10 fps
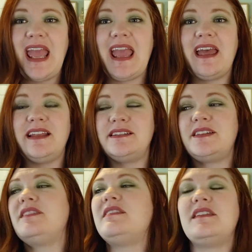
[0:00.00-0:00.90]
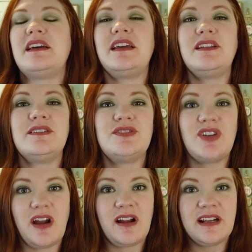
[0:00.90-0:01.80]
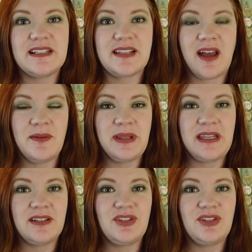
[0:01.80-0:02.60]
and the czar is coming